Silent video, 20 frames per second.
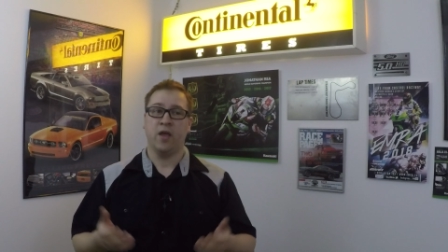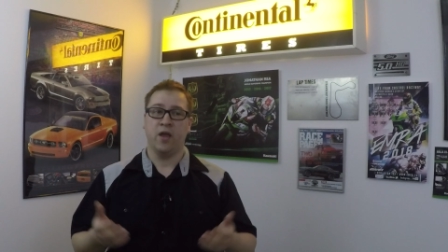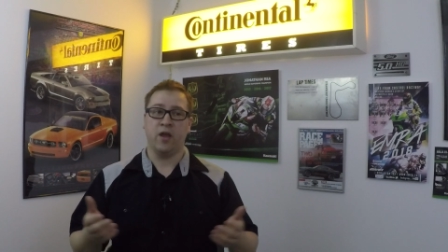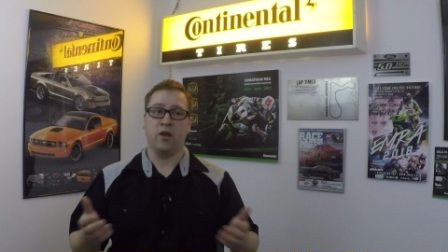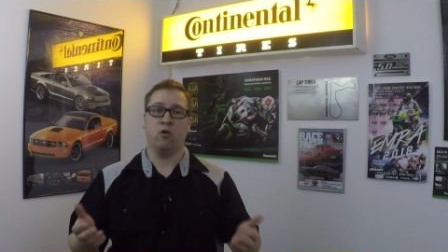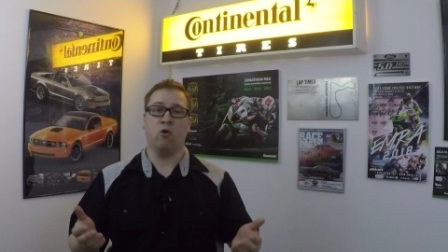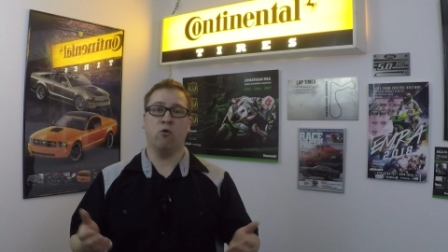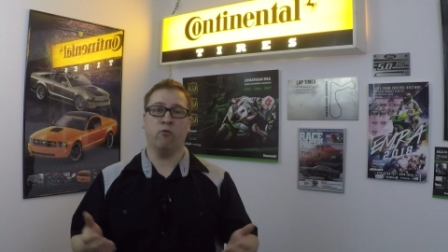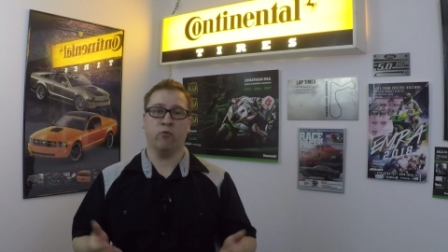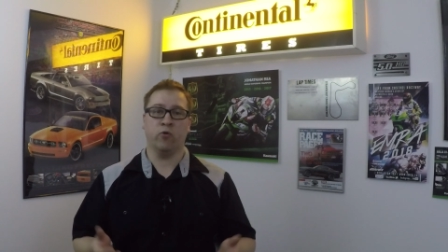
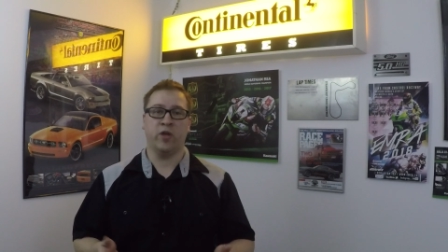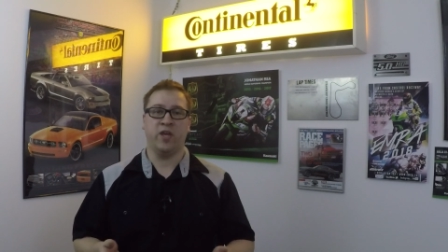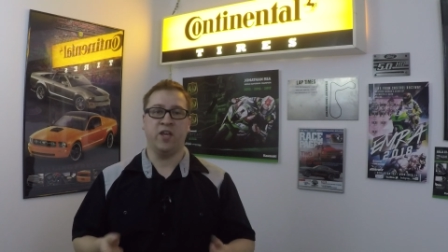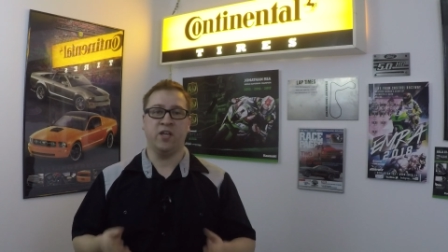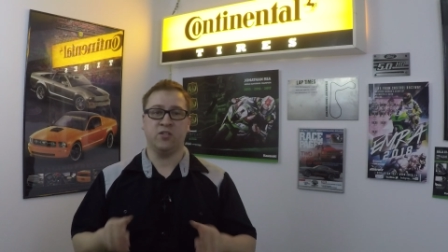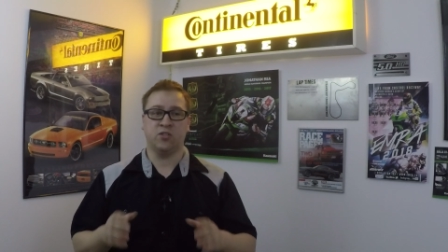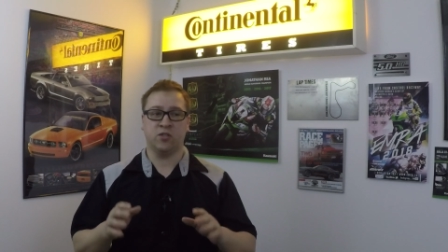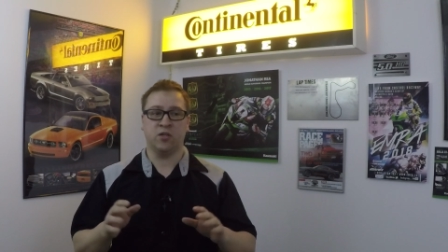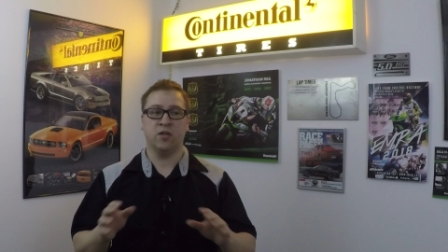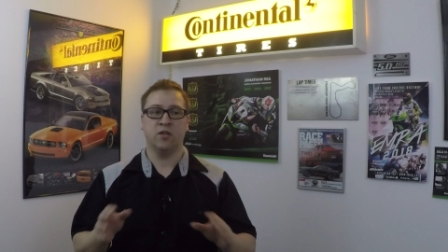it
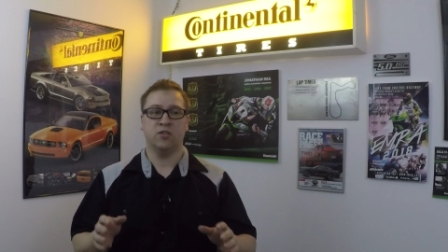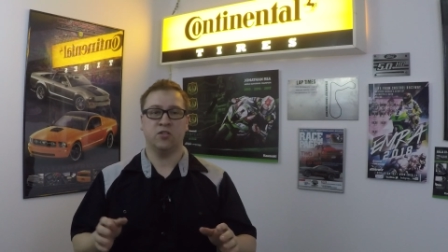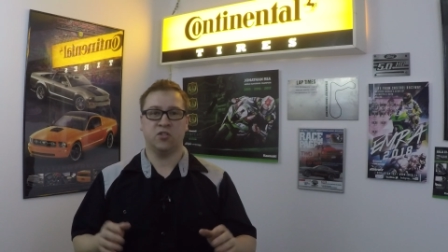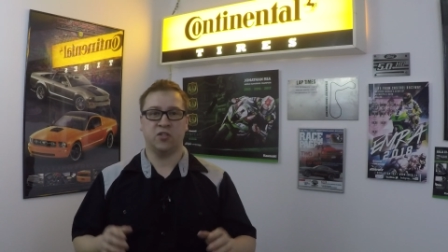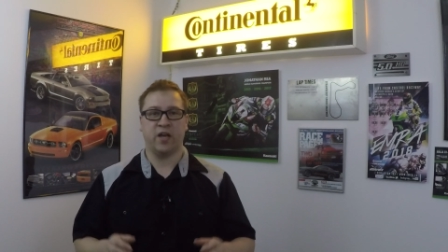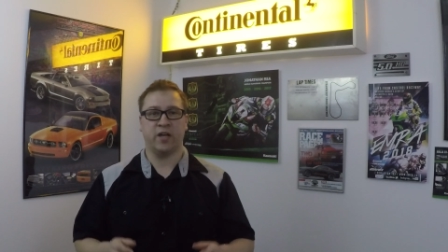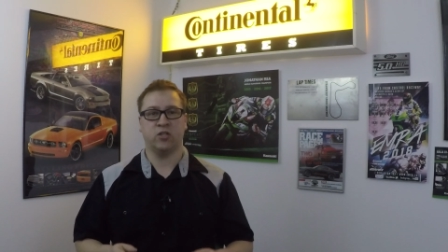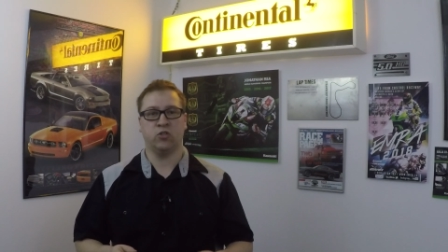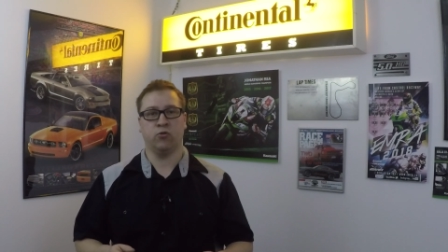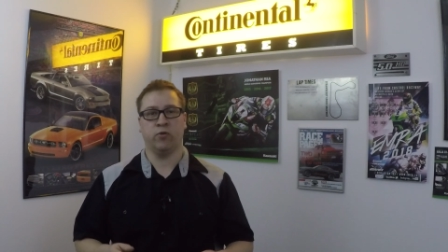overheats,
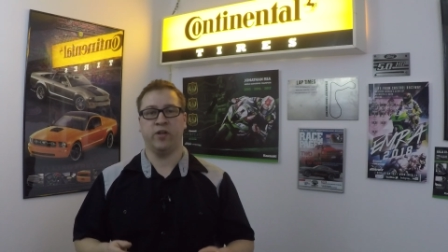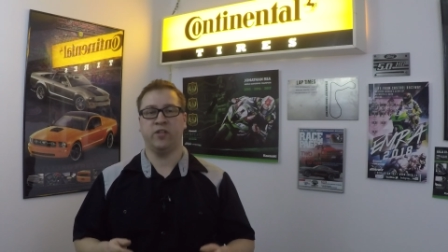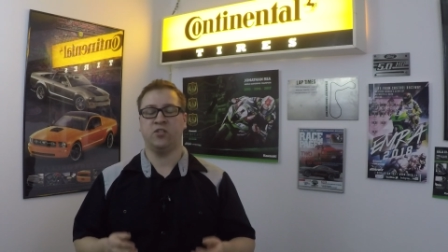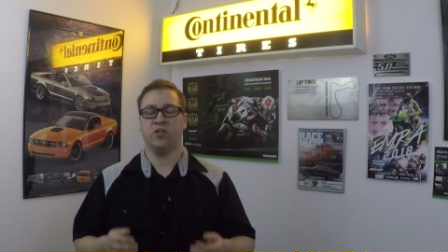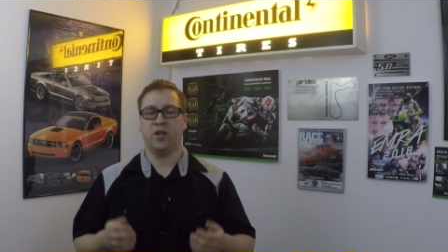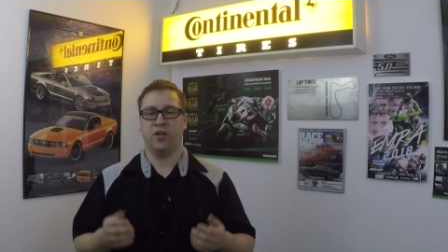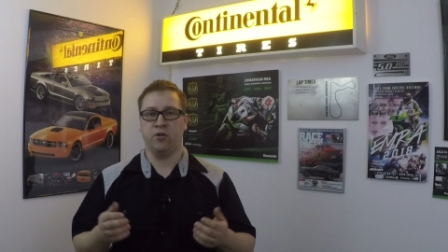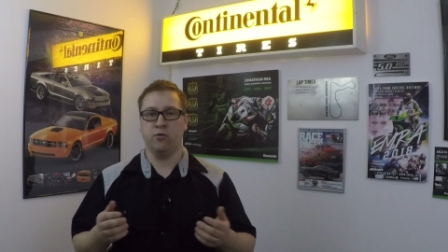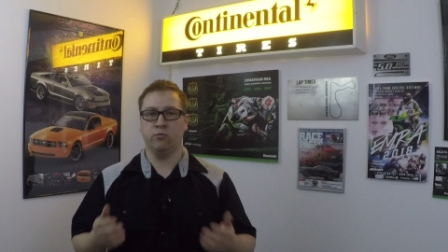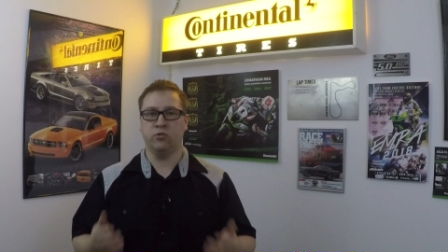saturates,
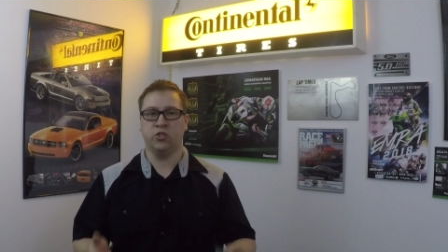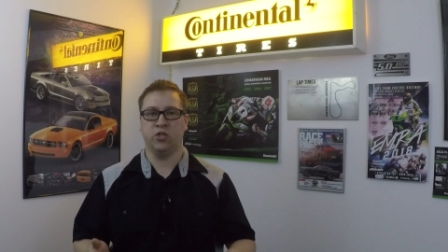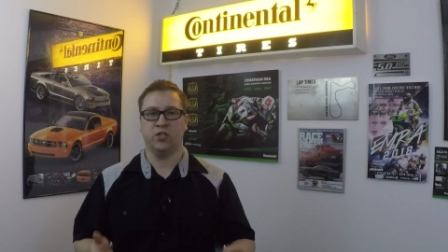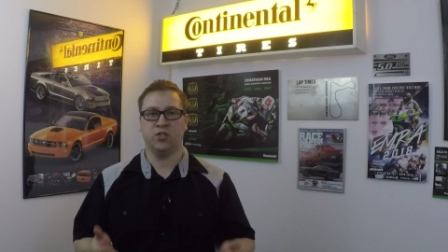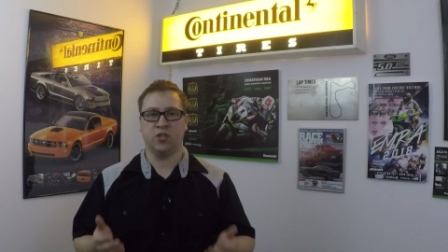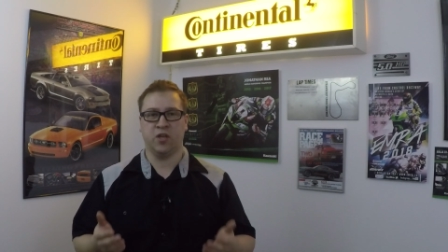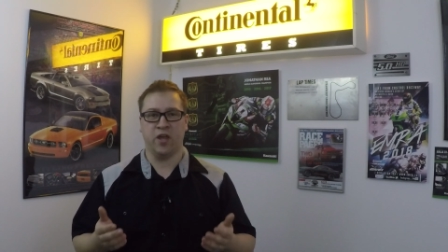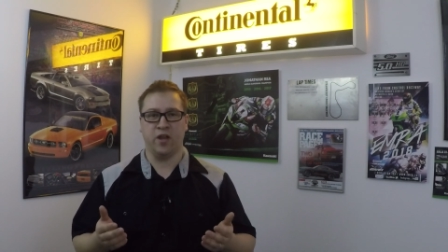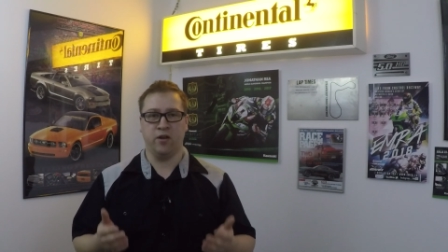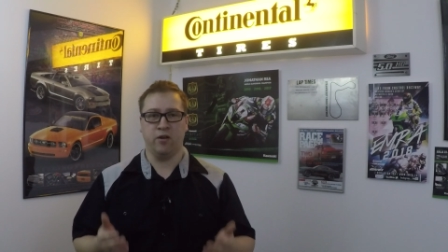and you
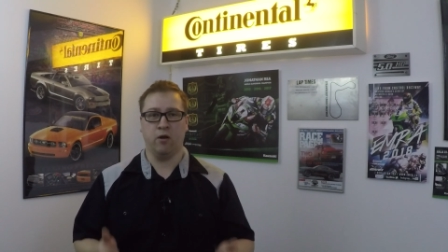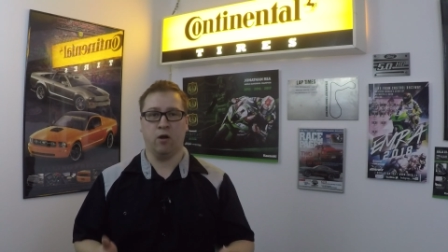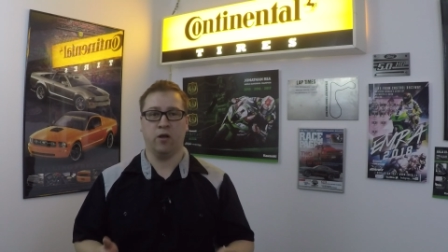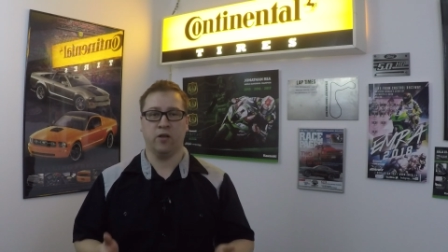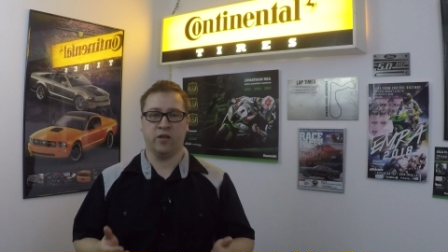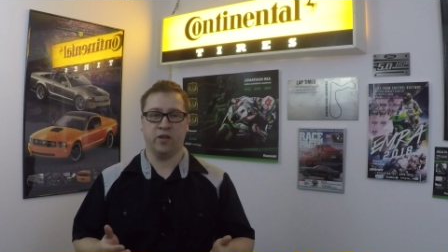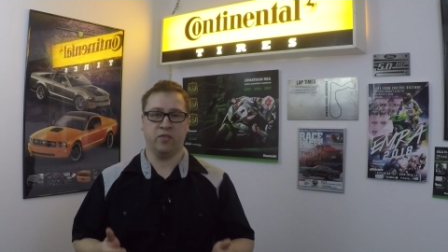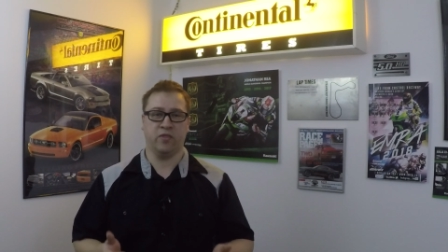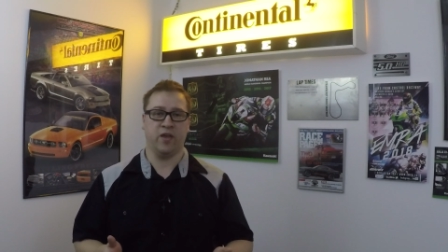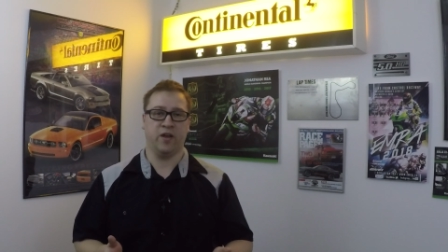just
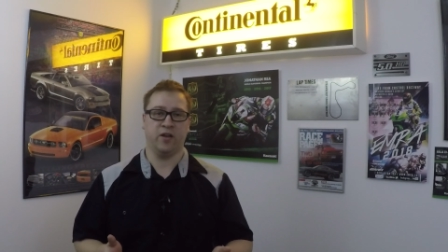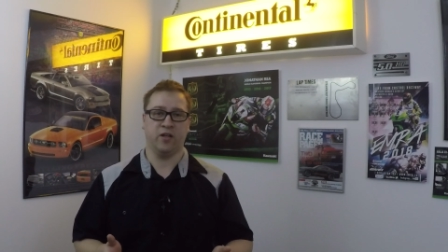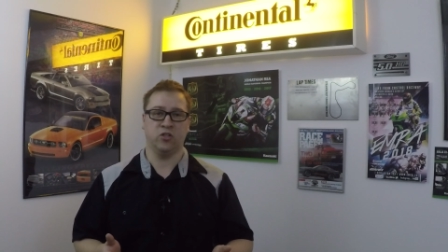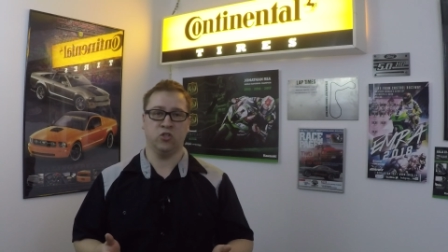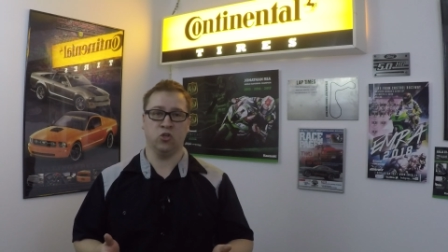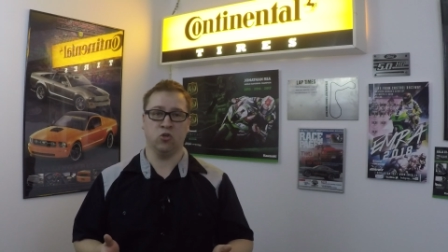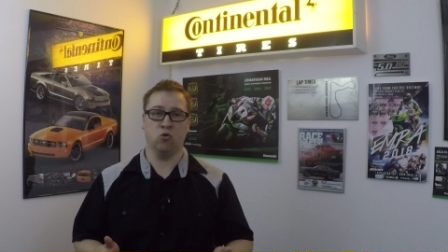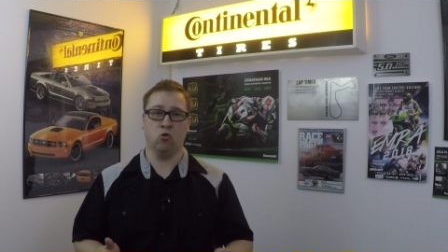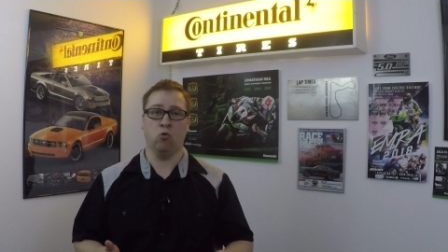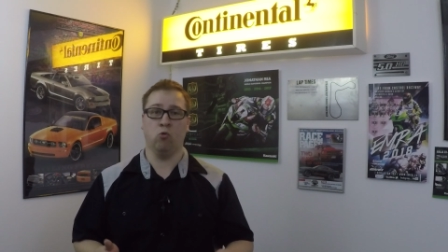cannot get that
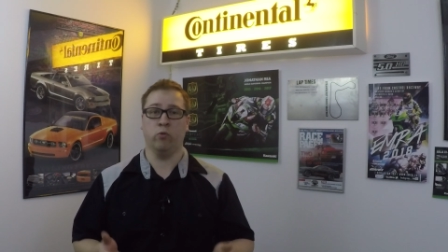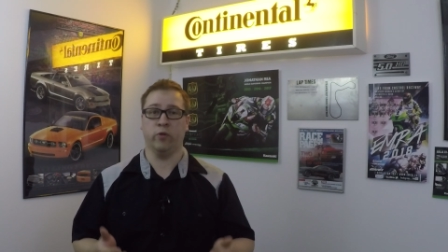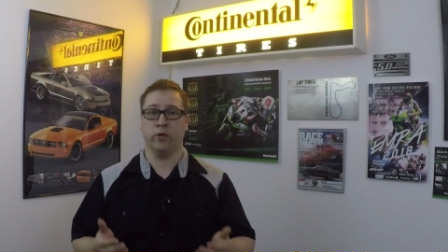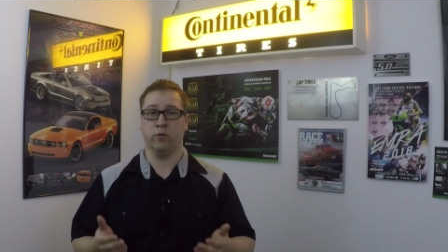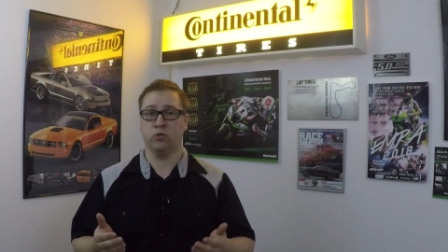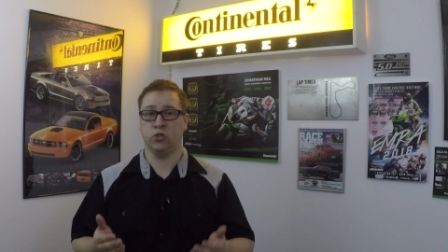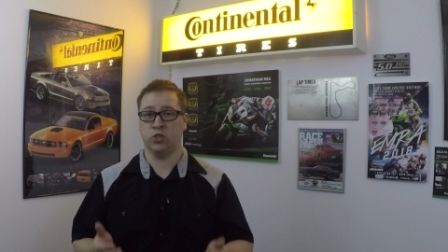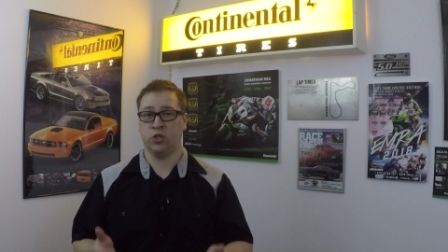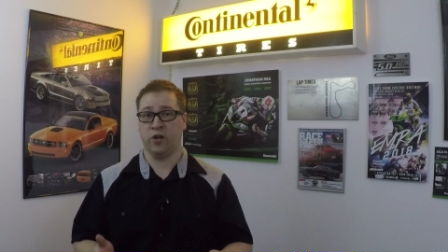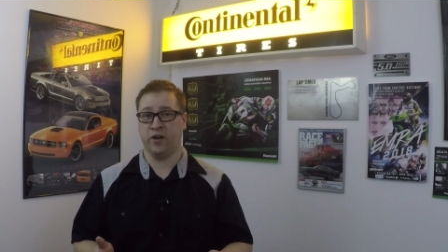engine cool
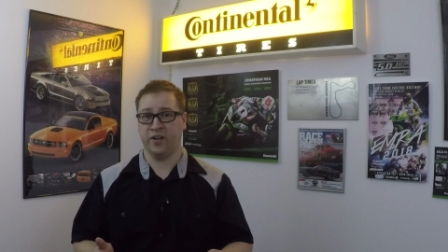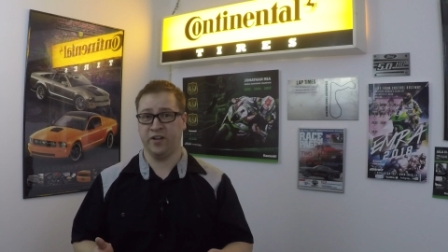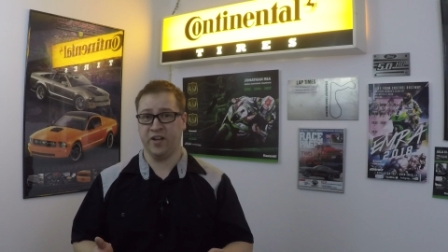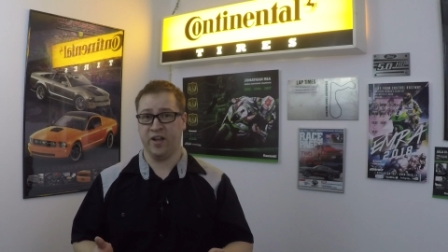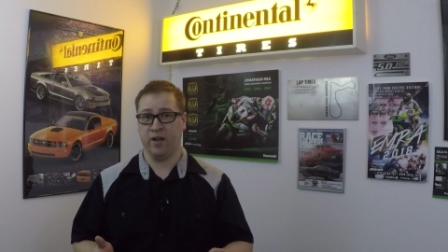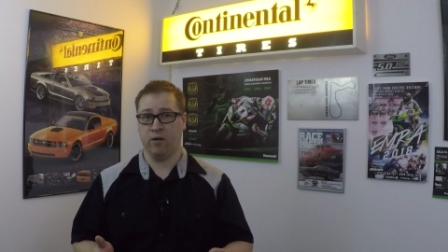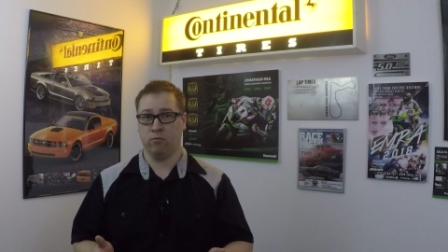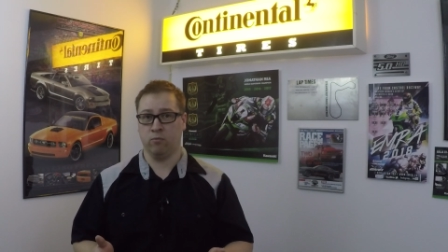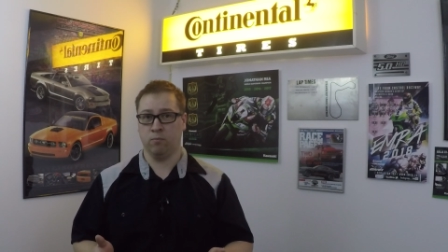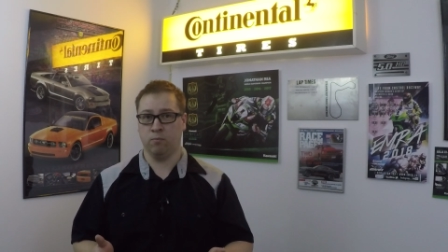without shutting
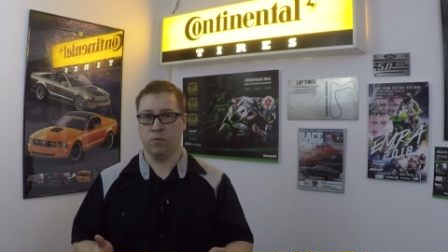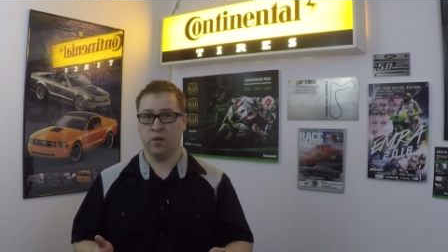down.